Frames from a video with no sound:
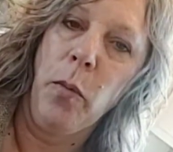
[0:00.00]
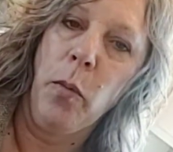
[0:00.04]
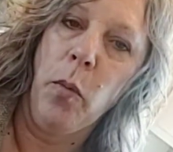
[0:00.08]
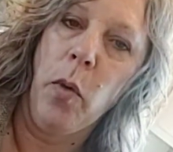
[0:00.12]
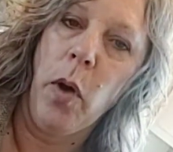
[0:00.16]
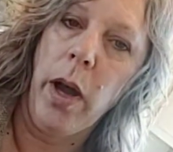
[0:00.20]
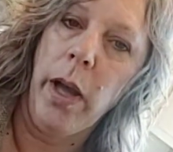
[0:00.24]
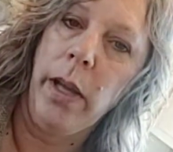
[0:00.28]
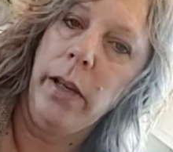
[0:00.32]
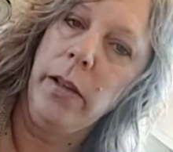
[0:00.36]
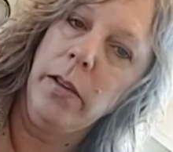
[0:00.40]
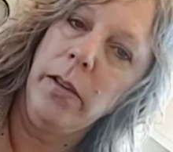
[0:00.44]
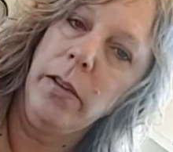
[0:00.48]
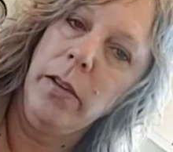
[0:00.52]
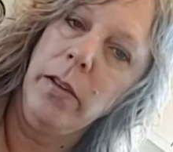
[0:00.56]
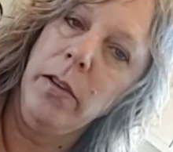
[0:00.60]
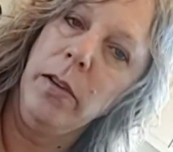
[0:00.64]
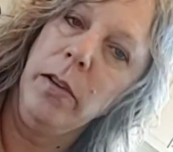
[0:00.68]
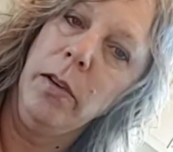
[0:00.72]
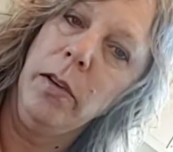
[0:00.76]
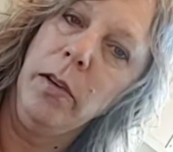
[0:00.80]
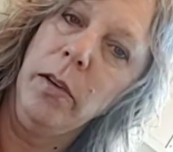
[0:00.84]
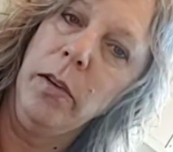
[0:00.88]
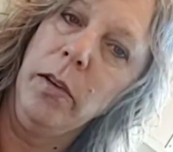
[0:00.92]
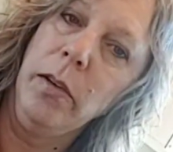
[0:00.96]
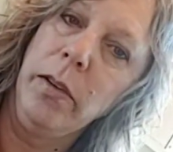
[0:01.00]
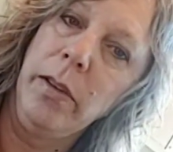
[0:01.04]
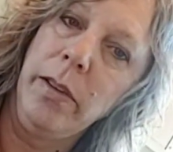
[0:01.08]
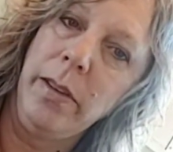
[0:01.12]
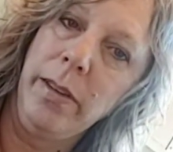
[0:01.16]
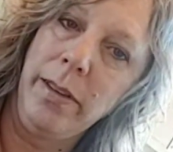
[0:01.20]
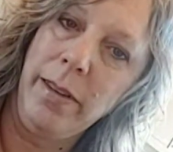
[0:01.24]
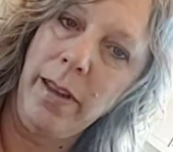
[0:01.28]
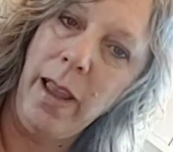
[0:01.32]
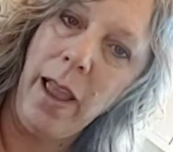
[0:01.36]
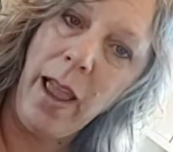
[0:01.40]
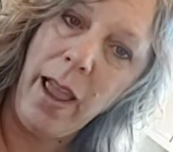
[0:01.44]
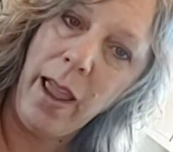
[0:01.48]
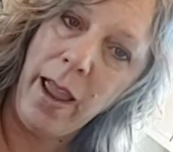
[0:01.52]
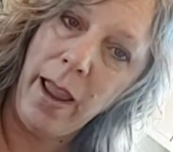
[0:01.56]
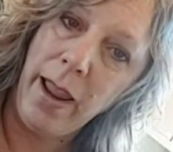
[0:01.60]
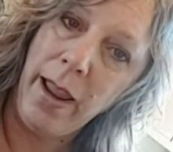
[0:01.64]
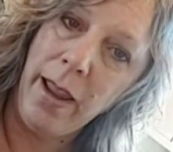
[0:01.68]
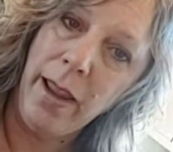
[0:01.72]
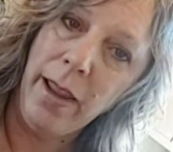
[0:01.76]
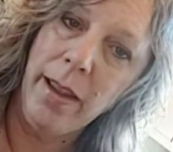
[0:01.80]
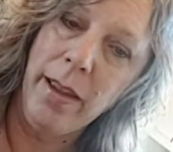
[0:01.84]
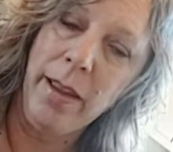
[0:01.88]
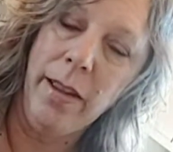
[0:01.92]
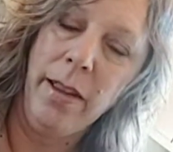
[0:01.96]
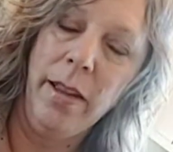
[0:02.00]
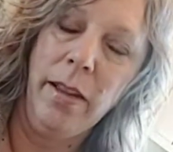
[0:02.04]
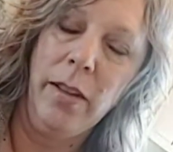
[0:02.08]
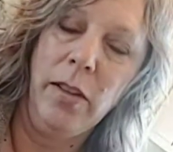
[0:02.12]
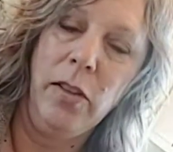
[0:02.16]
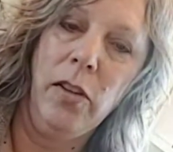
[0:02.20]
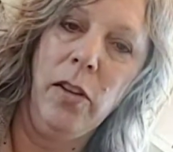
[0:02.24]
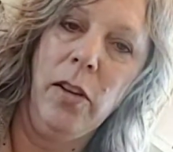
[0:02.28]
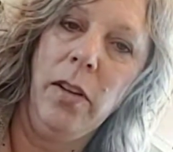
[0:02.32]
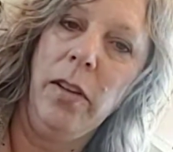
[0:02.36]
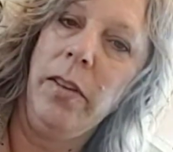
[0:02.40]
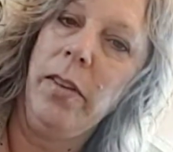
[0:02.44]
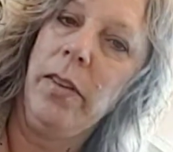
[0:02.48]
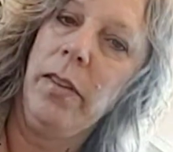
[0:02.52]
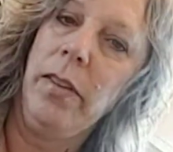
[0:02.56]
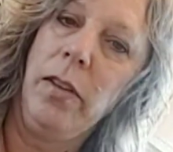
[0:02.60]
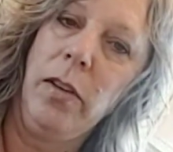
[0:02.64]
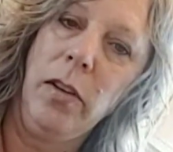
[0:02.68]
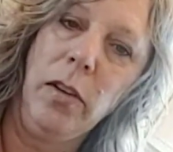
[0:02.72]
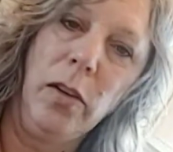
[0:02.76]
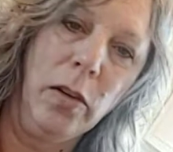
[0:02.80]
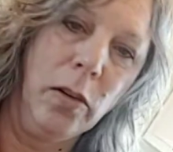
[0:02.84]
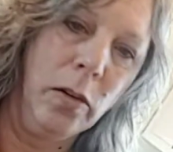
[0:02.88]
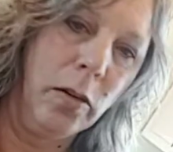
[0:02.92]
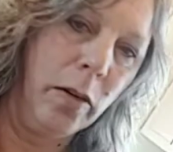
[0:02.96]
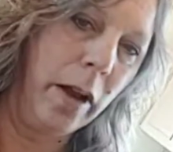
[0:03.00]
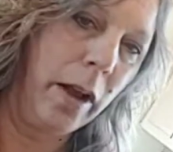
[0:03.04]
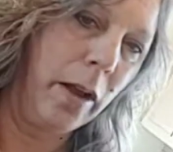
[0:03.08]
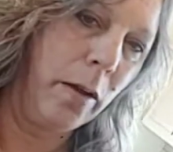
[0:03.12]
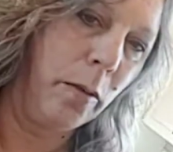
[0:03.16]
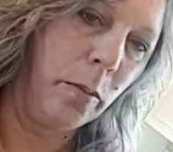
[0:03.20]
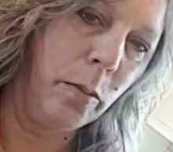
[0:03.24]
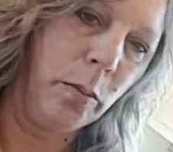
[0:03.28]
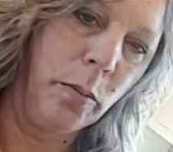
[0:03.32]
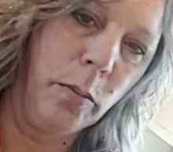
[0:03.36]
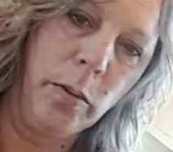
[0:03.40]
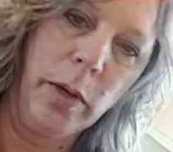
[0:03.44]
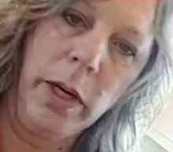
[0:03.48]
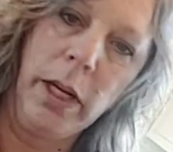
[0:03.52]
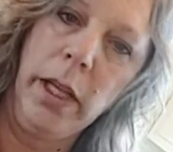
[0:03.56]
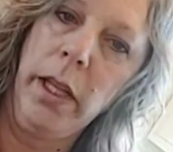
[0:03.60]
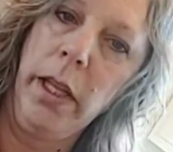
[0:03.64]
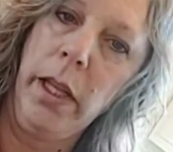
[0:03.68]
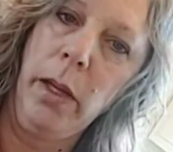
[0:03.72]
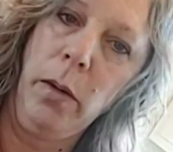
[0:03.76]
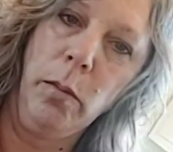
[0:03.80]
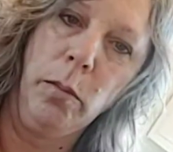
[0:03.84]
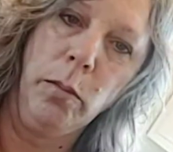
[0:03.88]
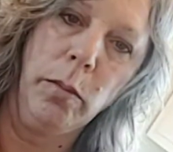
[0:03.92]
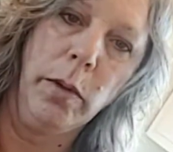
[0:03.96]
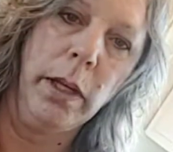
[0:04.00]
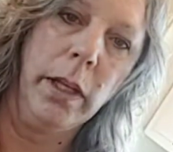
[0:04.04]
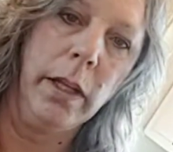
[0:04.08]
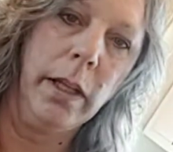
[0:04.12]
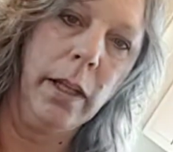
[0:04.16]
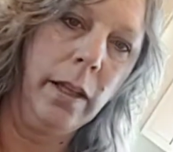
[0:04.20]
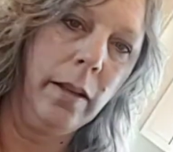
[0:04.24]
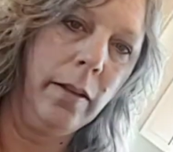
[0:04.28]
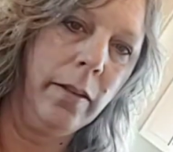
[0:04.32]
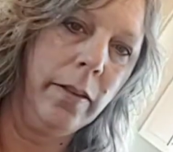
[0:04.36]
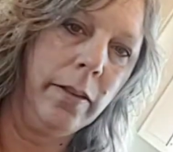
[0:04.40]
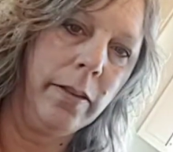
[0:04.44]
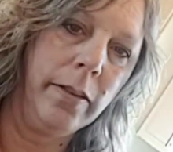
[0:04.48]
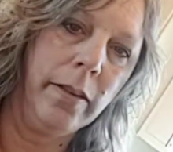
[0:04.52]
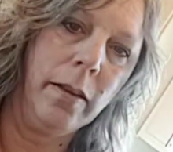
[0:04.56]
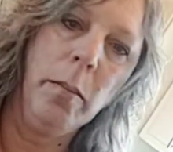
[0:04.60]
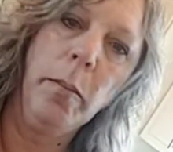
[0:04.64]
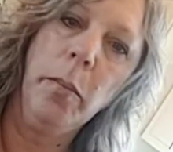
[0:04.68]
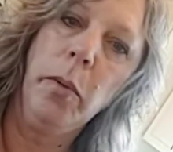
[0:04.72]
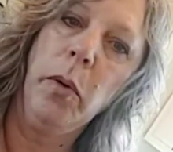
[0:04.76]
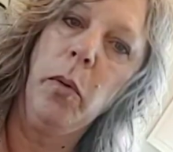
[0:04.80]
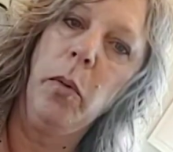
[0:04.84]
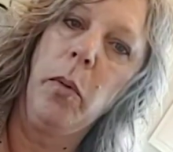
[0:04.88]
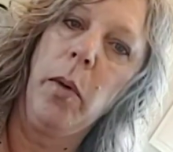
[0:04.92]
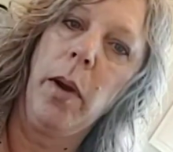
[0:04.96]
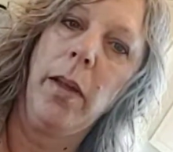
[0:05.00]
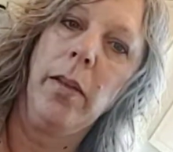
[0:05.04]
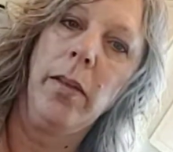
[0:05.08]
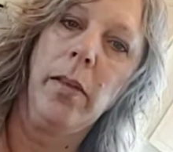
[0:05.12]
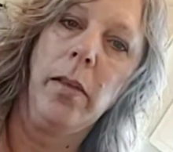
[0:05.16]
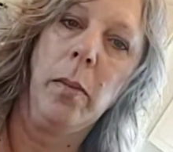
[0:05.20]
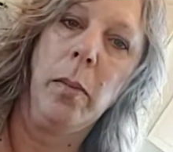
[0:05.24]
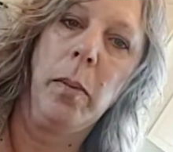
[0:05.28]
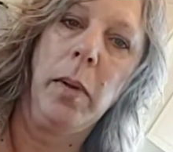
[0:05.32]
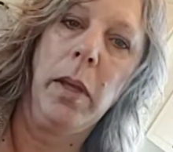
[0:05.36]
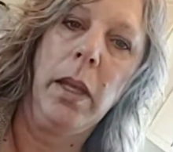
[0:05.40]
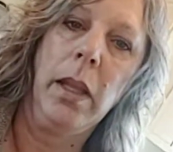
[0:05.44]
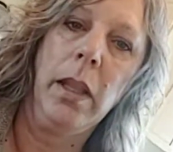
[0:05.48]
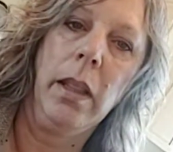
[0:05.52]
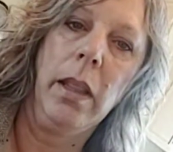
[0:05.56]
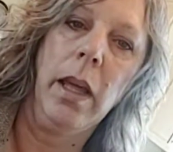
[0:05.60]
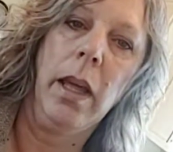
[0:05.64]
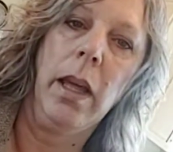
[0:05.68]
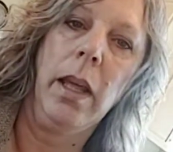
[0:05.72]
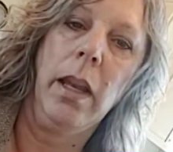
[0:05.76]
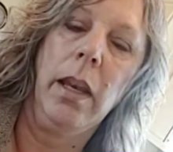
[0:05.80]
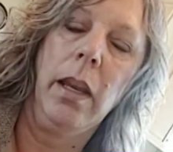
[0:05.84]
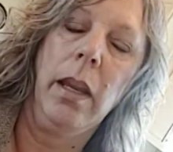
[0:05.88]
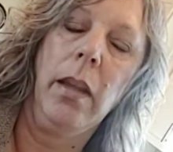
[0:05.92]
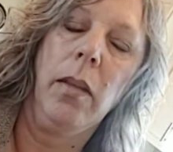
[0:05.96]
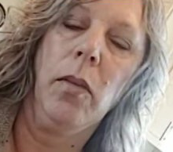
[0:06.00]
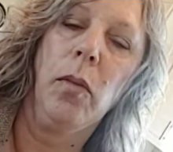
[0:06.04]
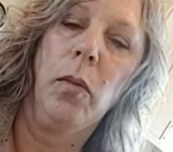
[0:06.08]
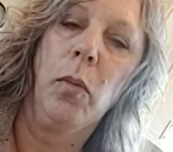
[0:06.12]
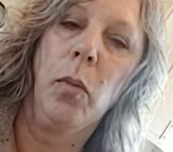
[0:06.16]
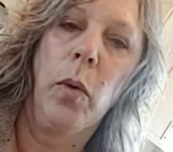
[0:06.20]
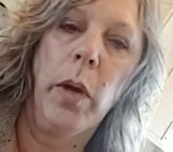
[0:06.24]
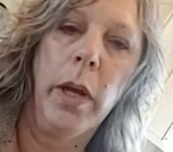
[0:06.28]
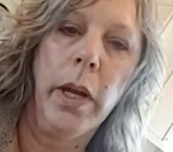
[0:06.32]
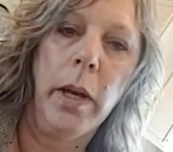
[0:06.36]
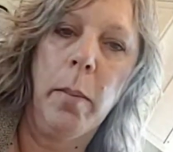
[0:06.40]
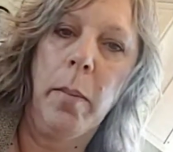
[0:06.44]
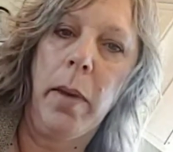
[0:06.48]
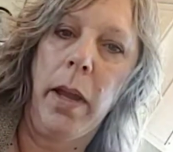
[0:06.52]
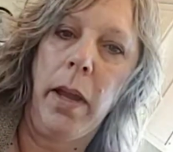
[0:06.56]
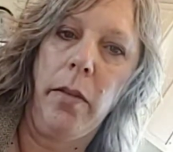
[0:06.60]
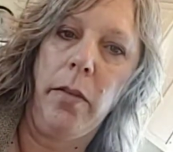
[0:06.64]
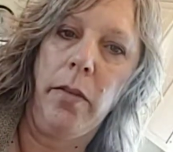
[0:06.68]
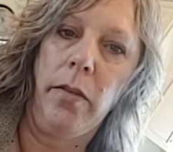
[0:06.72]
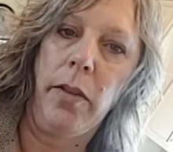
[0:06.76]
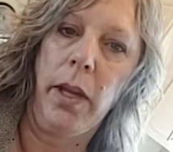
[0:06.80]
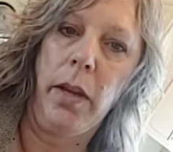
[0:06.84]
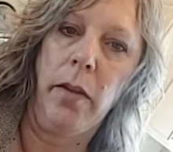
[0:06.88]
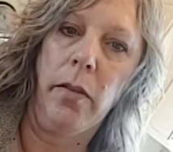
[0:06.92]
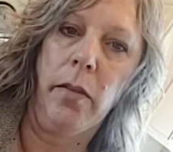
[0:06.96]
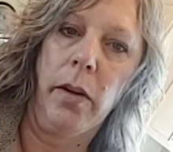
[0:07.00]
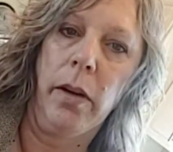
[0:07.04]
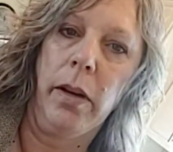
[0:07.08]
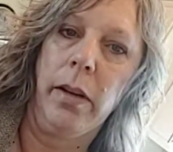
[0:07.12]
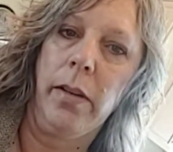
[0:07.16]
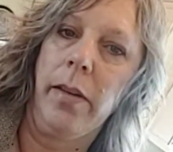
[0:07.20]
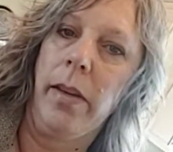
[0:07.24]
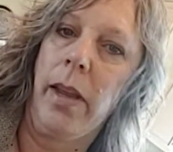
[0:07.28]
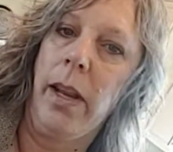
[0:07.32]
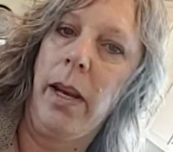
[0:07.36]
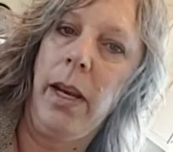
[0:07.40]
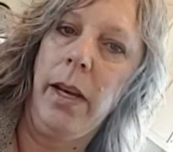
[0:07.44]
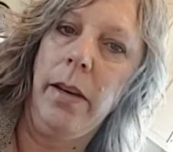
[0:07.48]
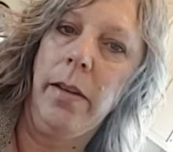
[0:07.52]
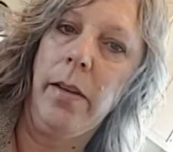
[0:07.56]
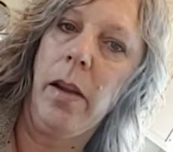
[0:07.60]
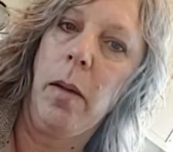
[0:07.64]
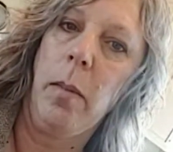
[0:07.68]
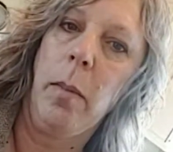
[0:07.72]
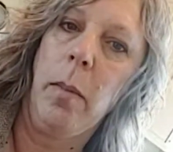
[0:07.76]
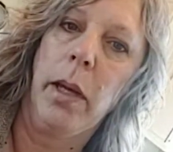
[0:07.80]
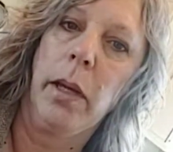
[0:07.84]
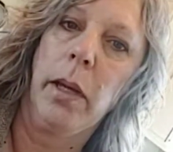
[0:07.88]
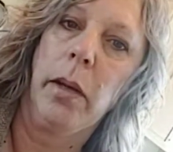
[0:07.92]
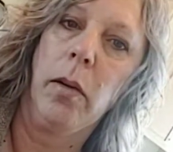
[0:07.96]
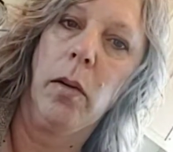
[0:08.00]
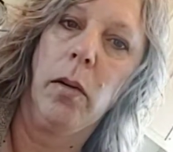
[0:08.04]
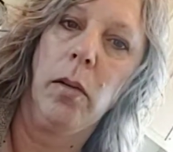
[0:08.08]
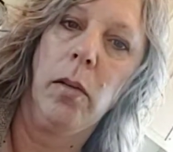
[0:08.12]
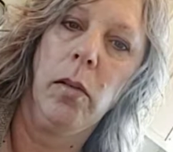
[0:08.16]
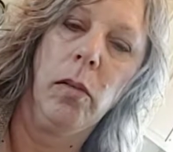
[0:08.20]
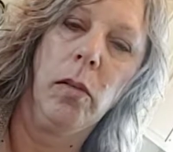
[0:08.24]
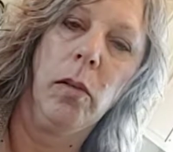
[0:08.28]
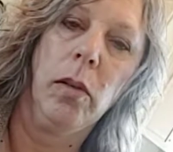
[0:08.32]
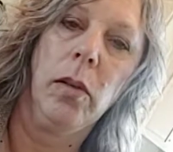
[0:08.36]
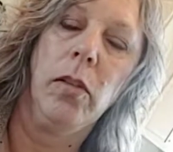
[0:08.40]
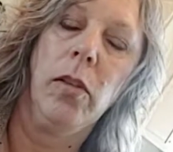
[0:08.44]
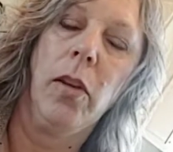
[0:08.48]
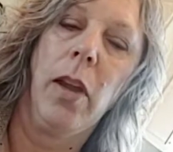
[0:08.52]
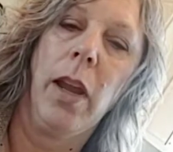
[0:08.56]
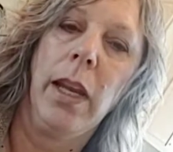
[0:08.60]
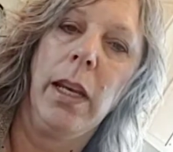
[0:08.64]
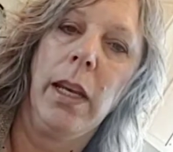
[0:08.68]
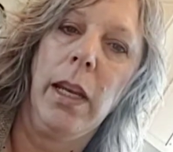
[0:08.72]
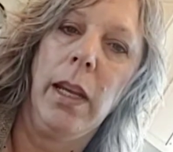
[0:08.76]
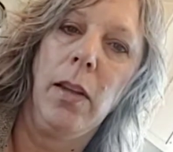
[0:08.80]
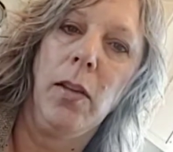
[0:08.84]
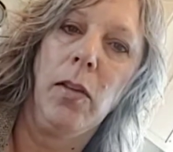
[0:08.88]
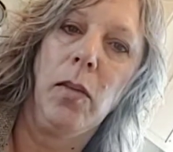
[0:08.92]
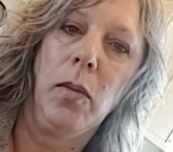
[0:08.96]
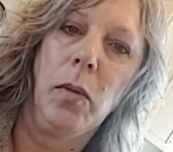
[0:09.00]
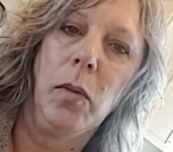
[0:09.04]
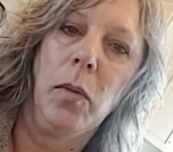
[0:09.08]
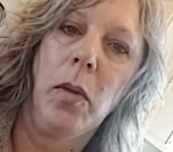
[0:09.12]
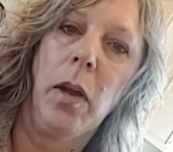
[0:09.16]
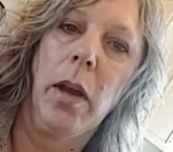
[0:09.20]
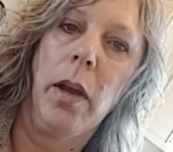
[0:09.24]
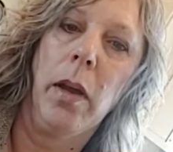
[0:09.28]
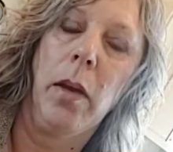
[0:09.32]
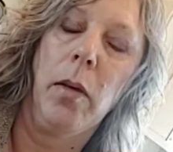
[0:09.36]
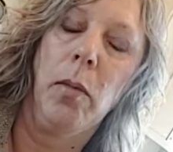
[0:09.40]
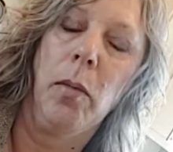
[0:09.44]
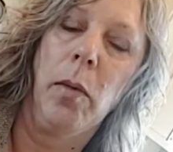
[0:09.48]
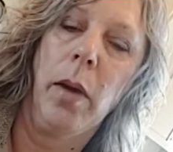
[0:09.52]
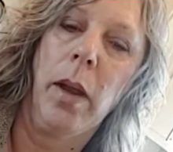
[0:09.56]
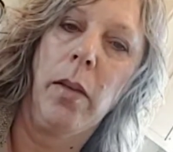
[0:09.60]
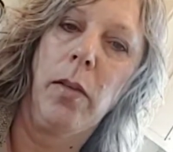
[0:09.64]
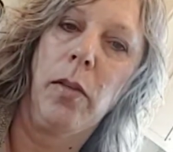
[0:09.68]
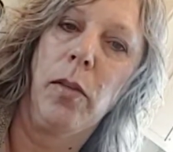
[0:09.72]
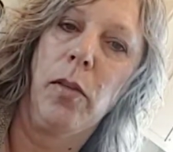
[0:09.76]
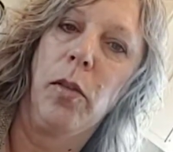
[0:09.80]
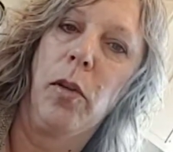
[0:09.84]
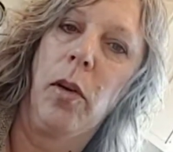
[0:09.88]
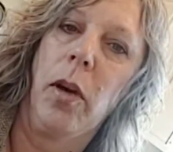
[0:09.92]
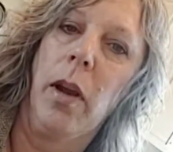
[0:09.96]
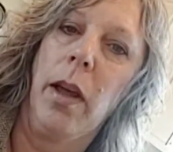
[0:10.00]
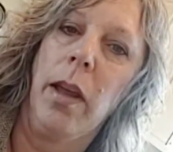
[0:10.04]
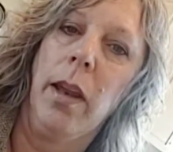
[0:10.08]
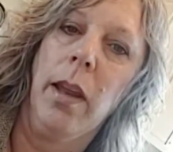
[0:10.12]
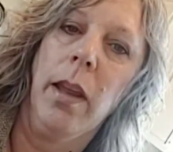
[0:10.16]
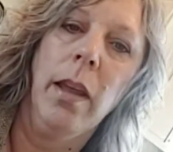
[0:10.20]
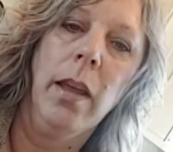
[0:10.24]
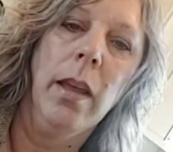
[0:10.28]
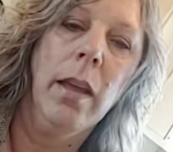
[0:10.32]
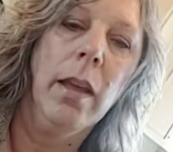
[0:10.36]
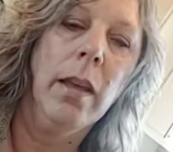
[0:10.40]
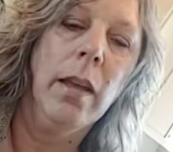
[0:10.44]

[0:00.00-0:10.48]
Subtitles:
want to today just do a really simple recipe that is one of my favorites. Anytime I go to a Chinese restaurant,